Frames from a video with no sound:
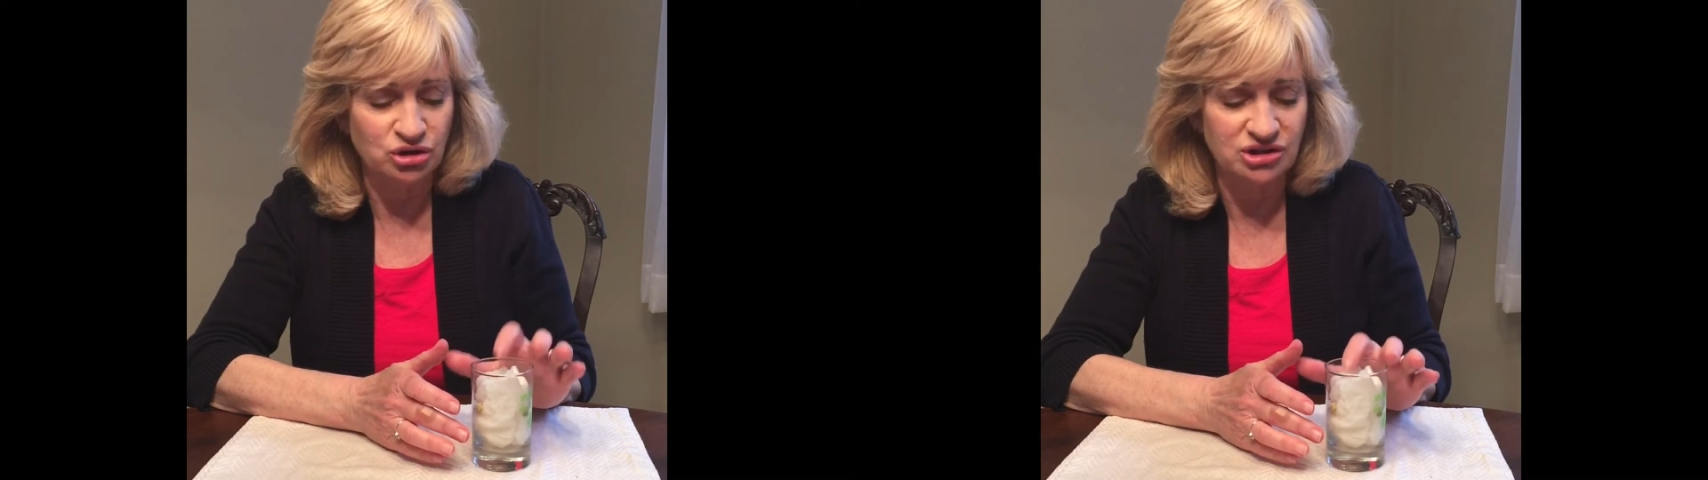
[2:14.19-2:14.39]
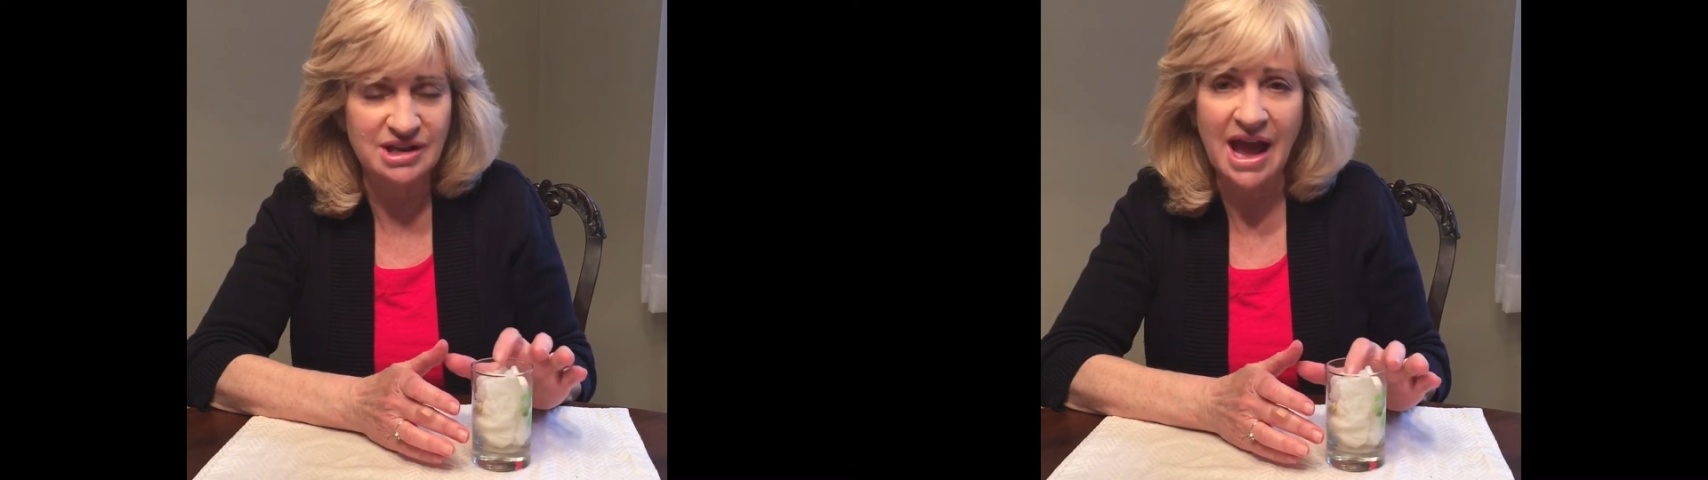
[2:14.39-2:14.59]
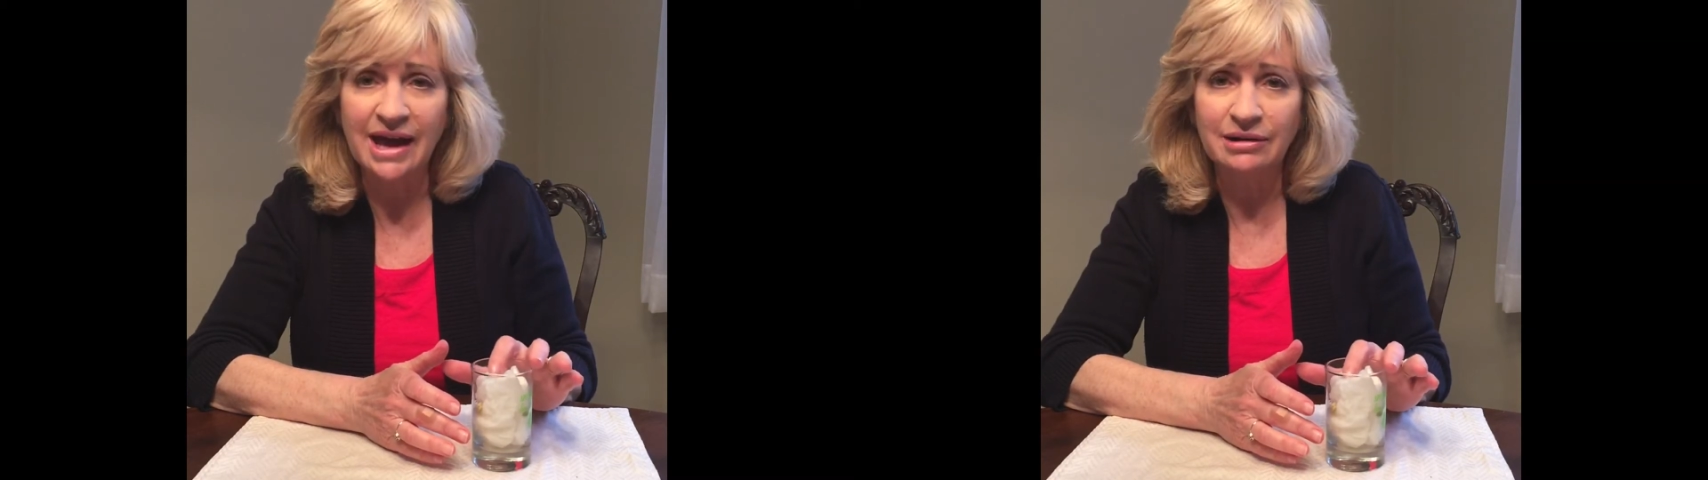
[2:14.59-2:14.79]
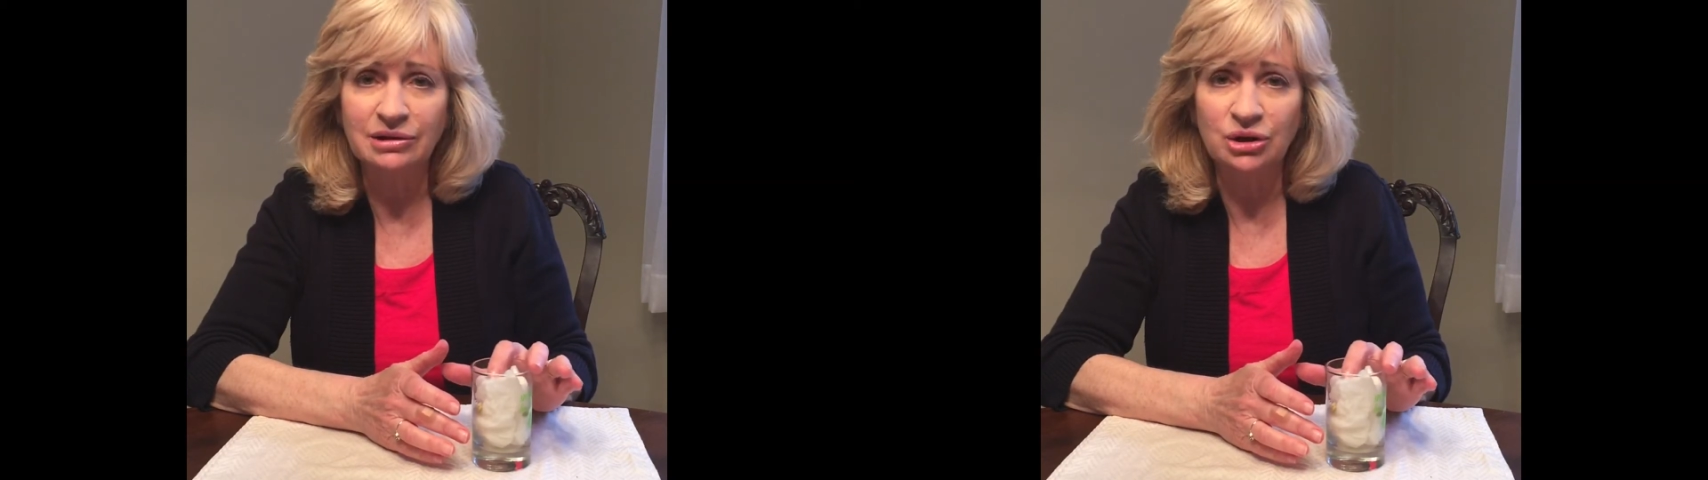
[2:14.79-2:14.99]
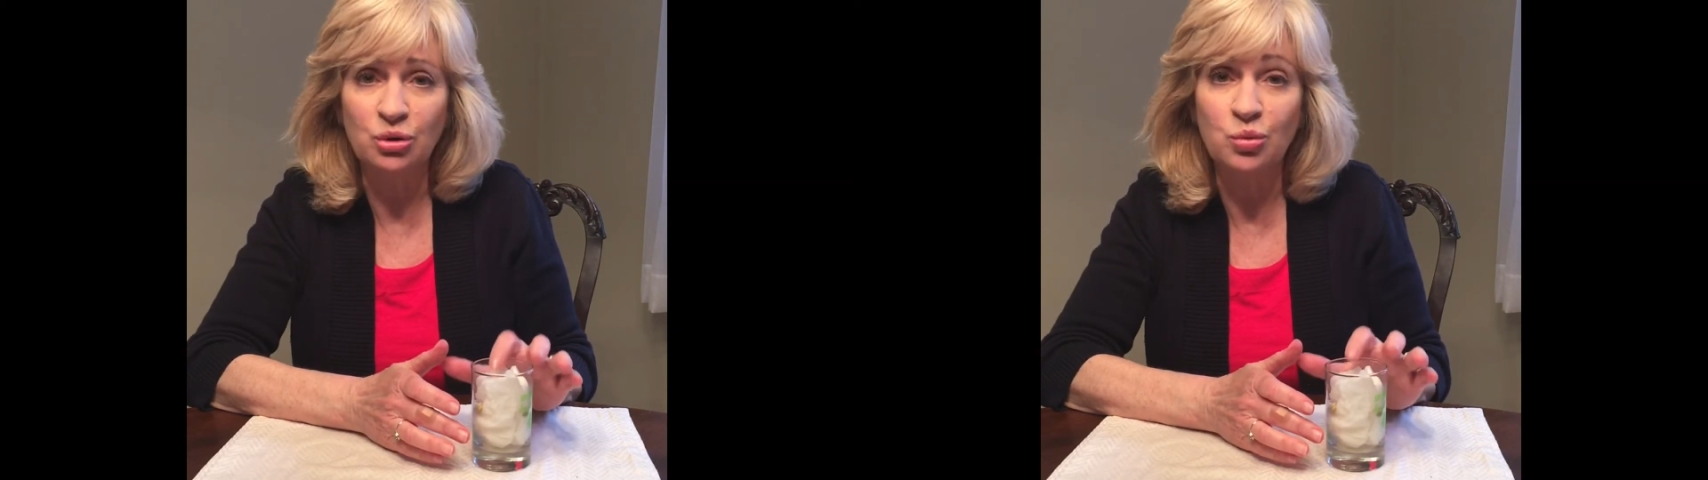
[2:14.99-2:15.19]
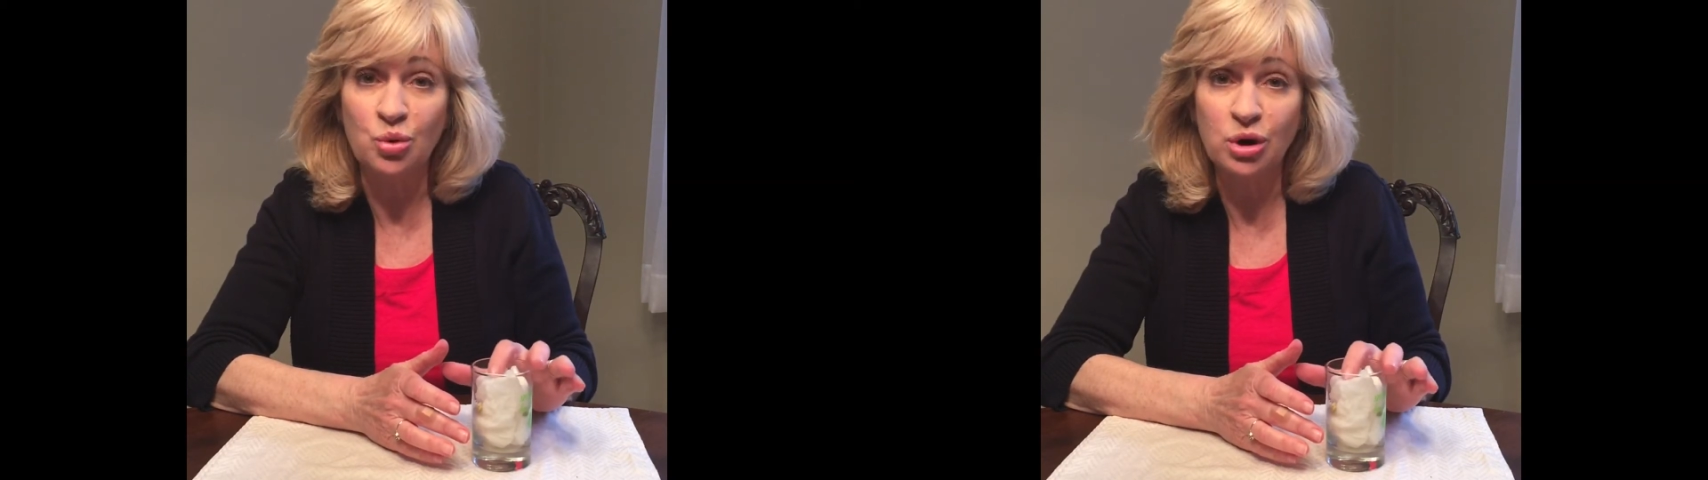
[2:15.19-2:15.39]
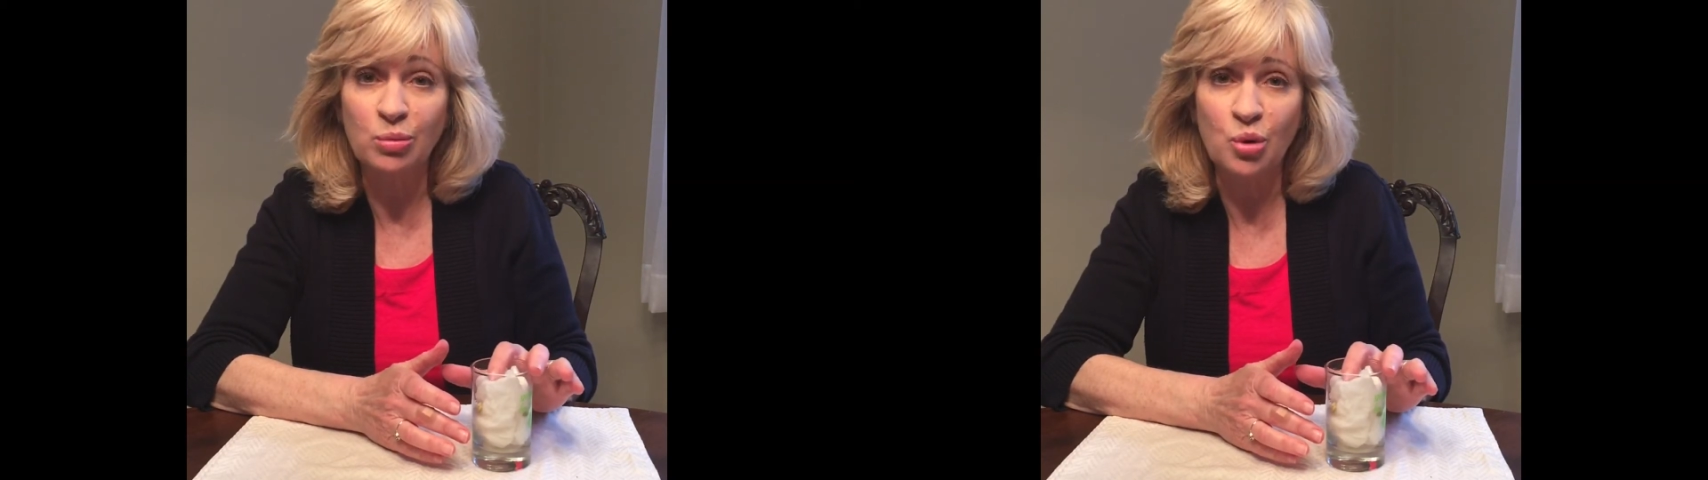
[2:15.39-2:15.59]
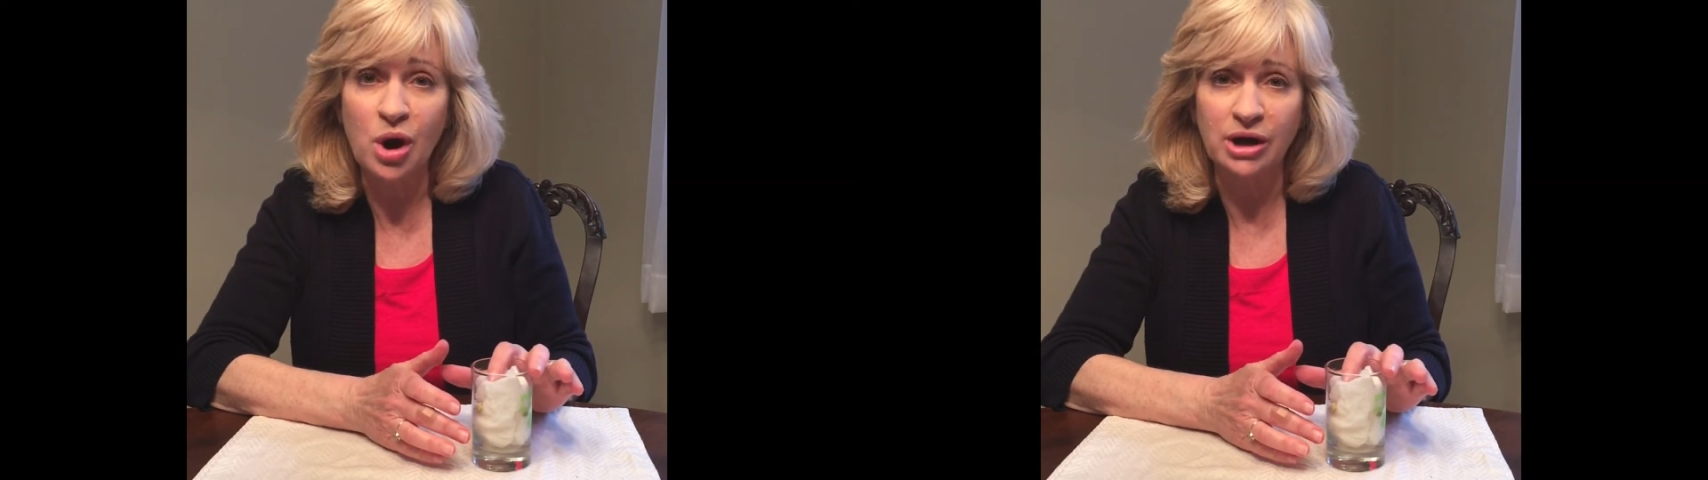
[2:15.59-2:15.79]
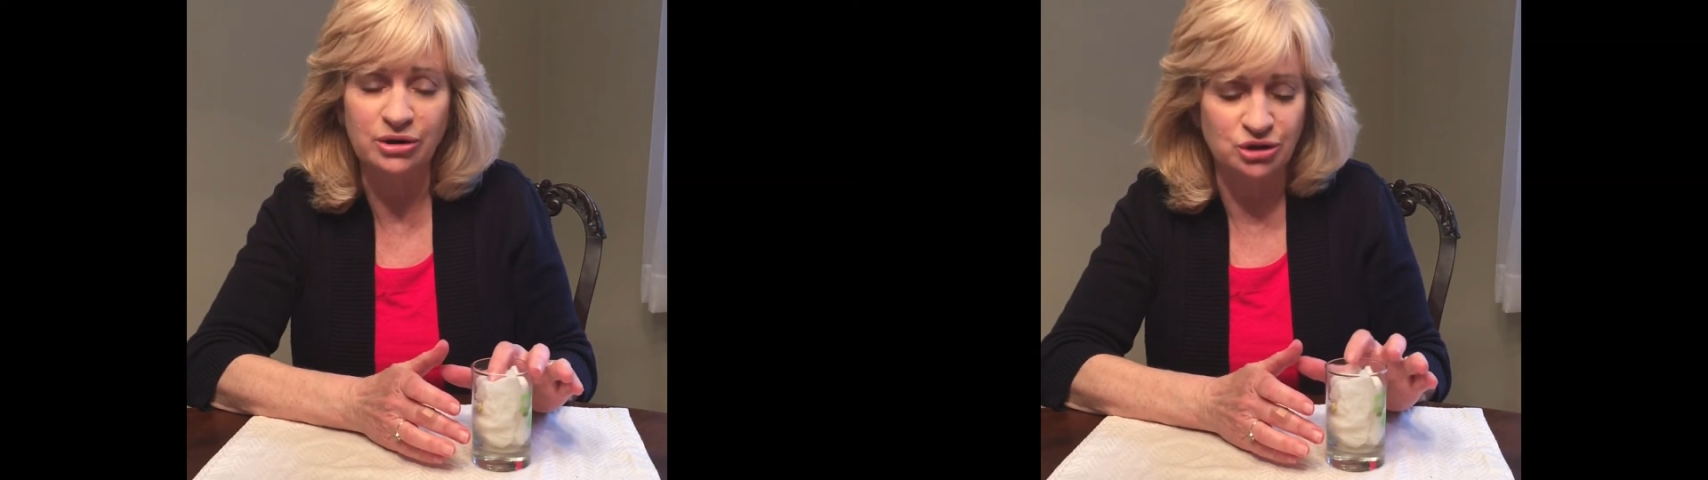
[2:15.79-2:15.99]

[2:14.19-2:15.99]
Just add a little warm water